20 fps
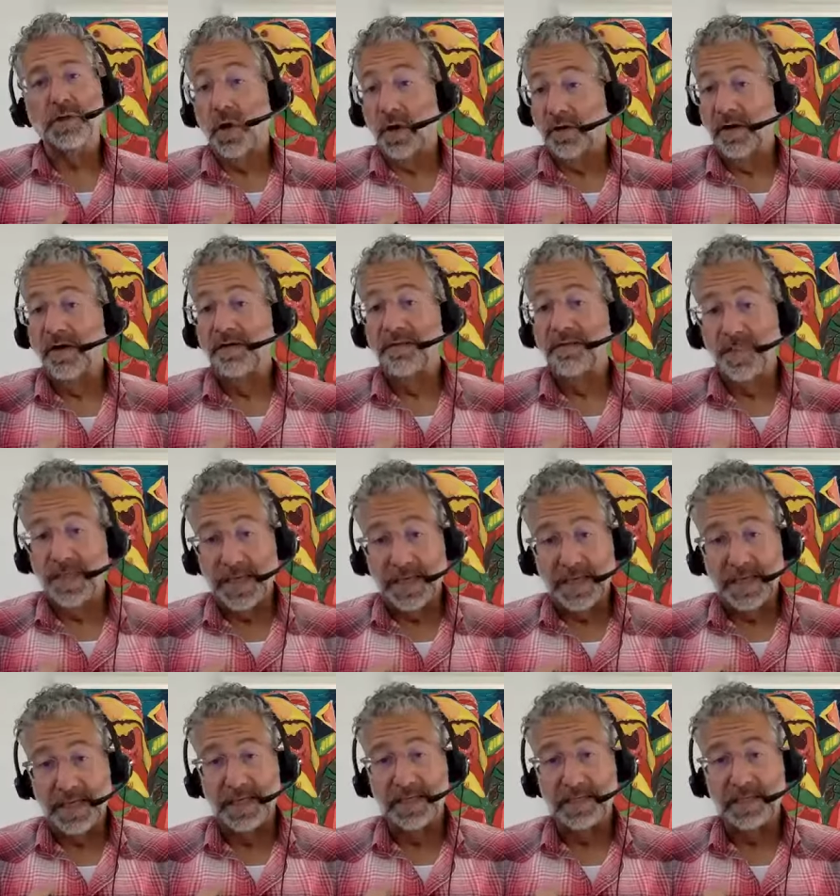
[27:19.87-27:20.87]

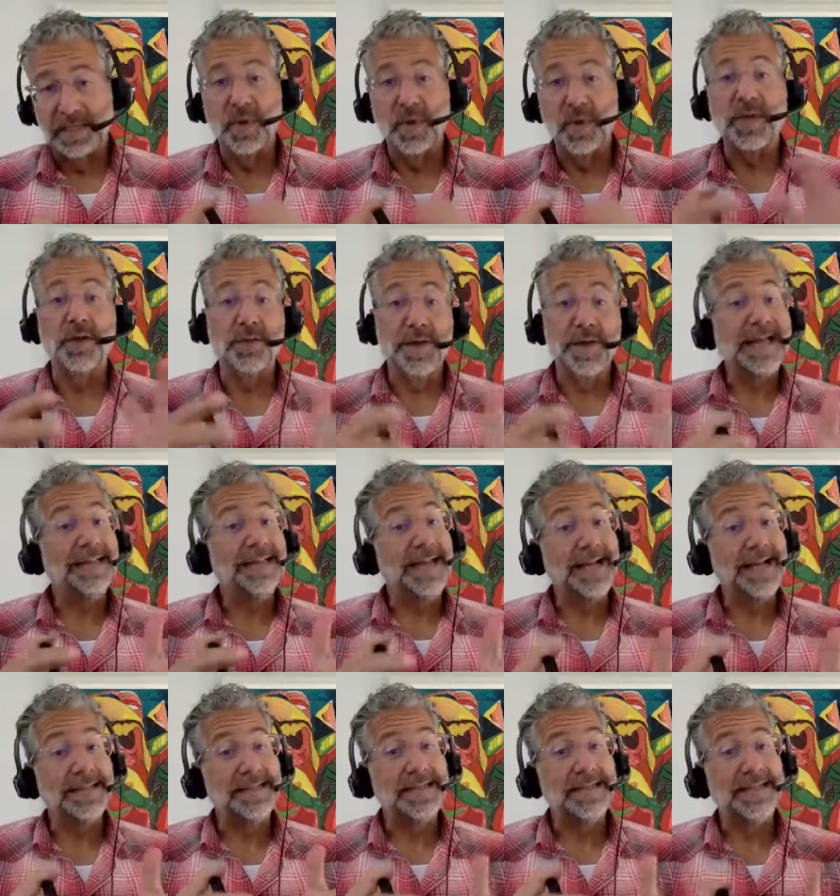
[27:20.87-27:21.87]
RFPs when you're at
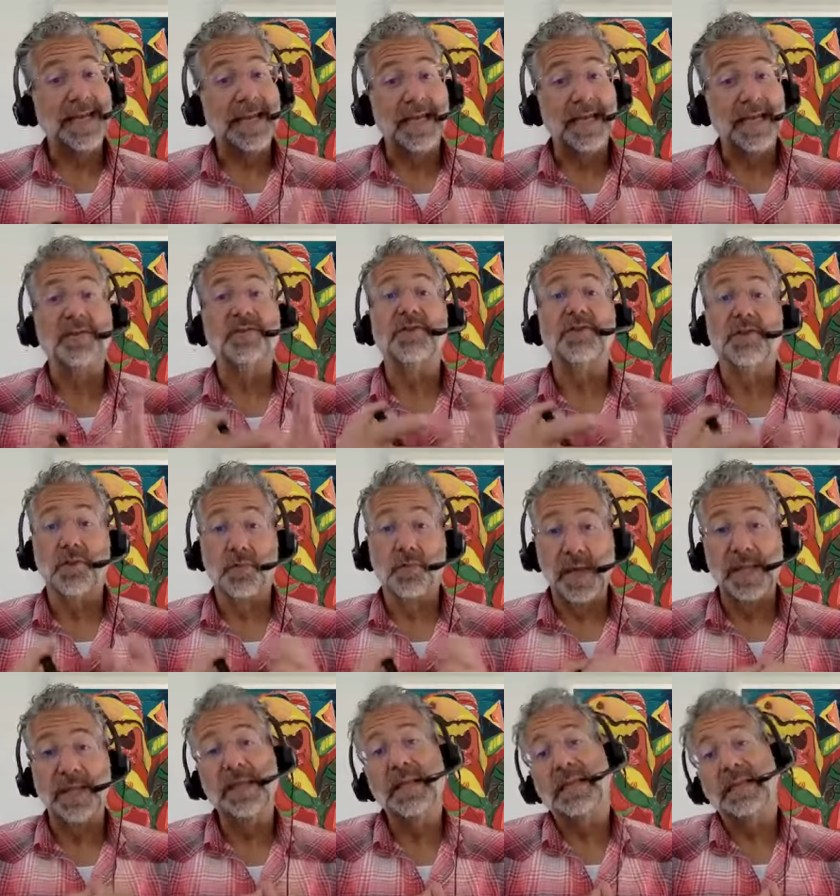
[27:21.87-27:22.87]
that stage to
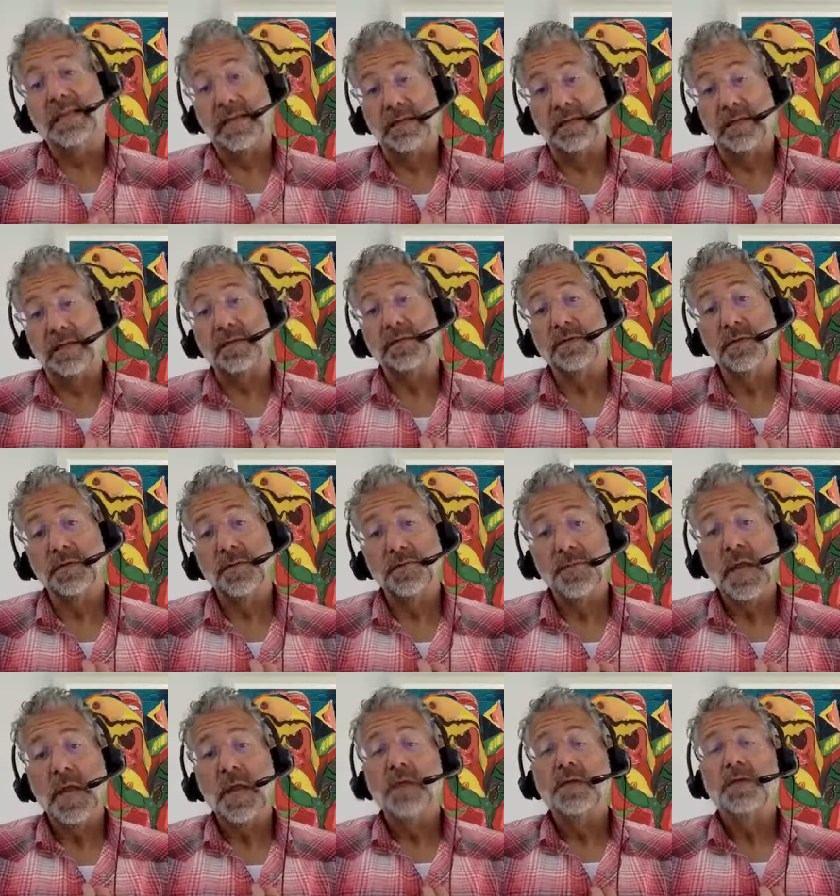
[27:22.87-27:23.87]
win the deals.
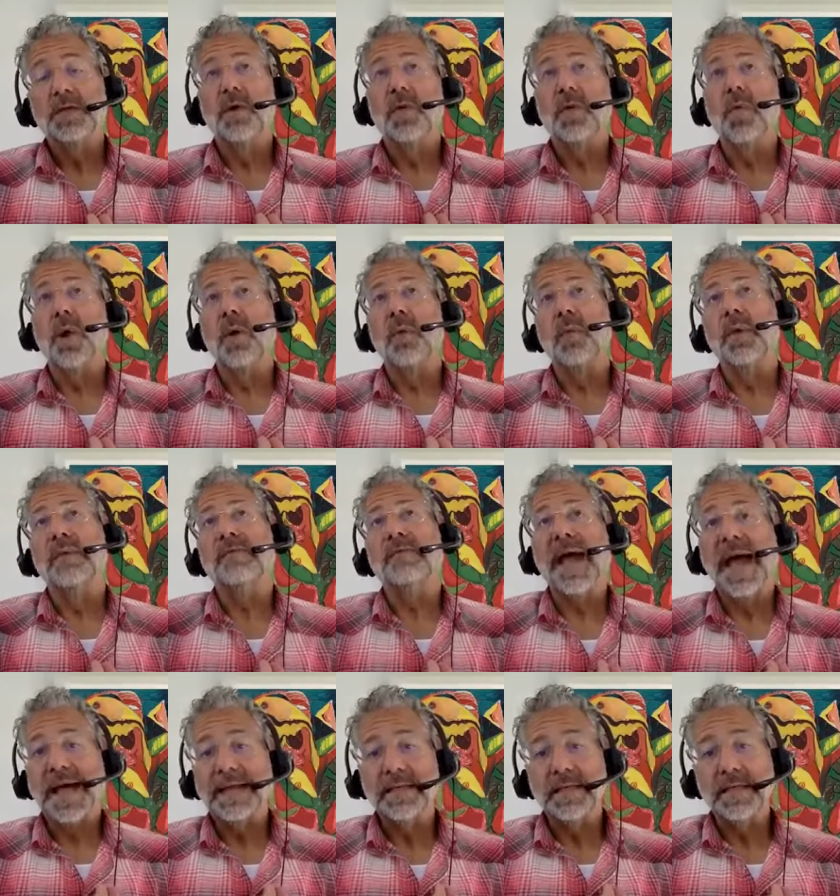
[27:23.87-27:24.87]
So what we've
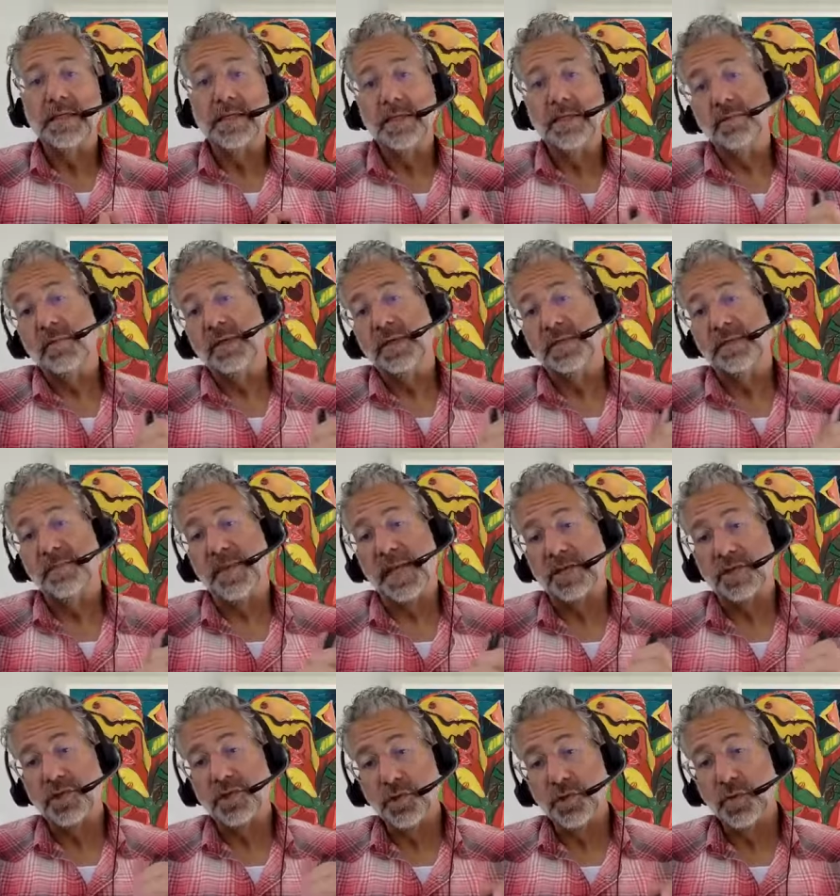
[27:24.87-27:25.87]
had to do was
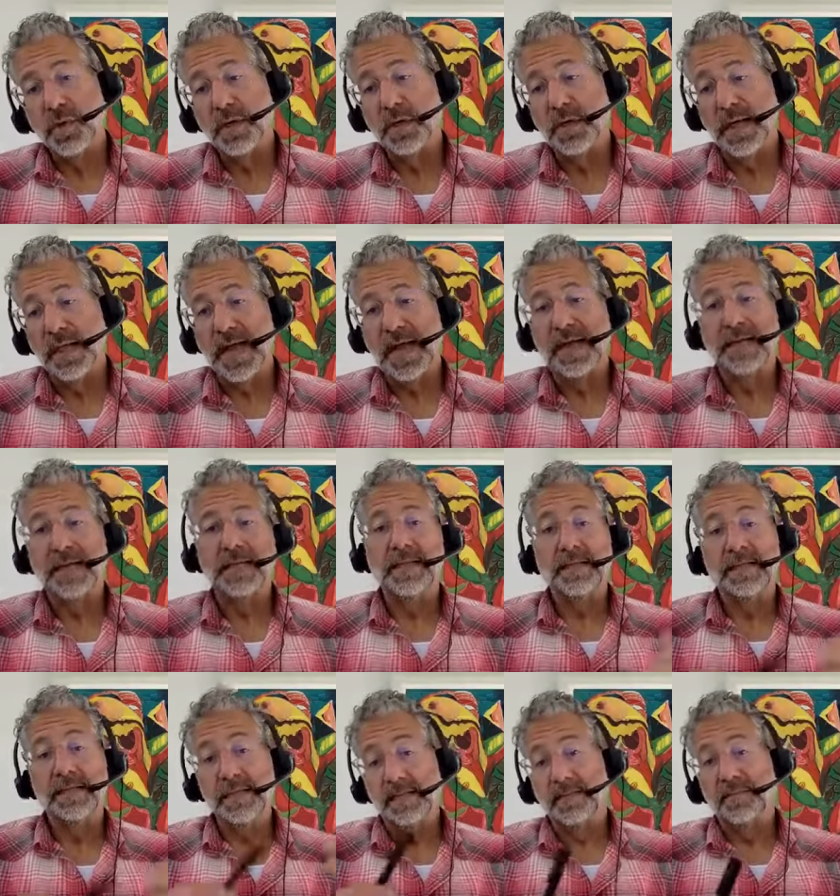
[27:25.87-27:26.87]
make sure that, and
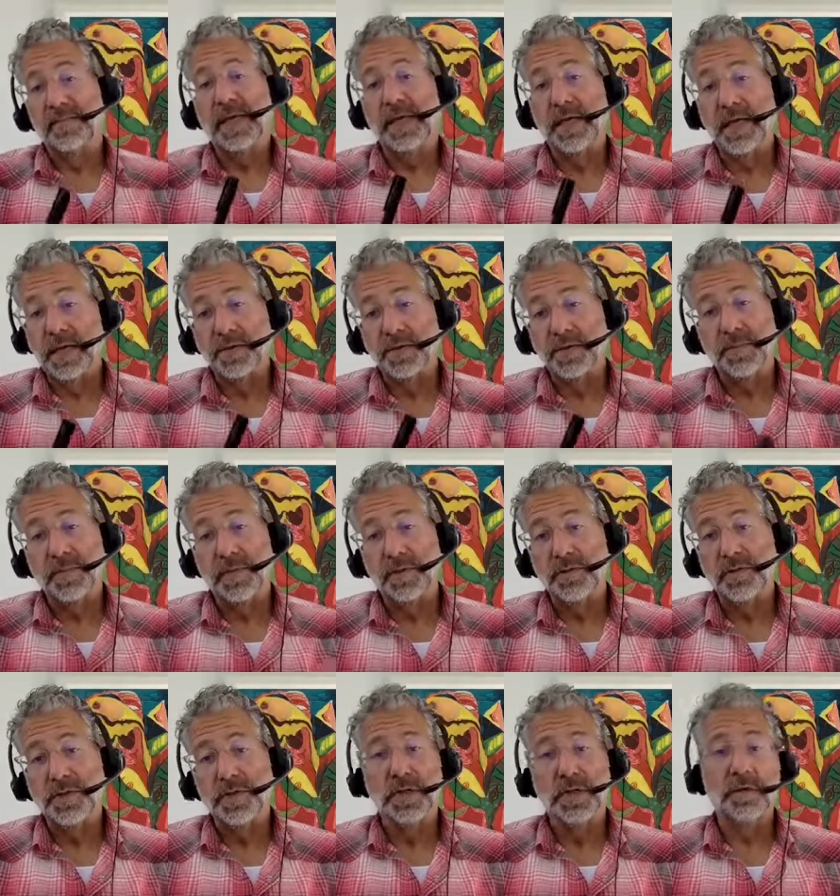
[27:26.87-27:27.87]
this is a big
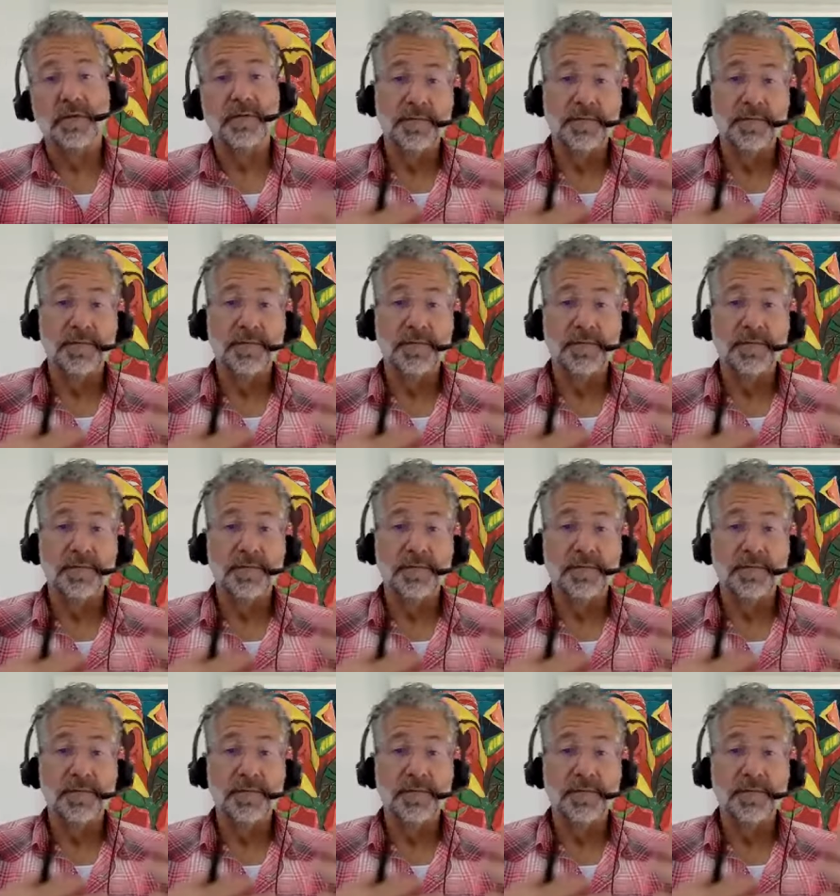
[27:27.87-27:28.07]
contribution of